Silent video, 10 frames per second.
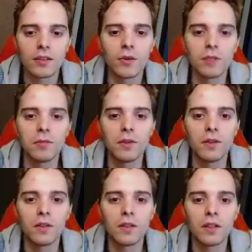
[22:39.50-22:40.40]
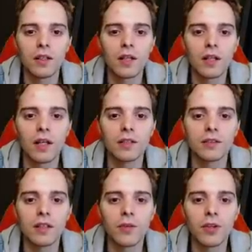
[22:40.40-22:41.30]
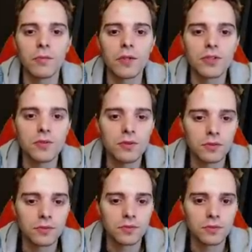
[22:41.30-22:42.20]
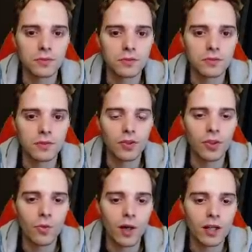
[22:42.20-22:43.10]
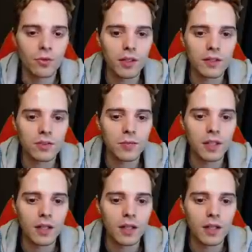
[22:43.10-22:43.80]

Quick ball on our number two. Although, why do we get so many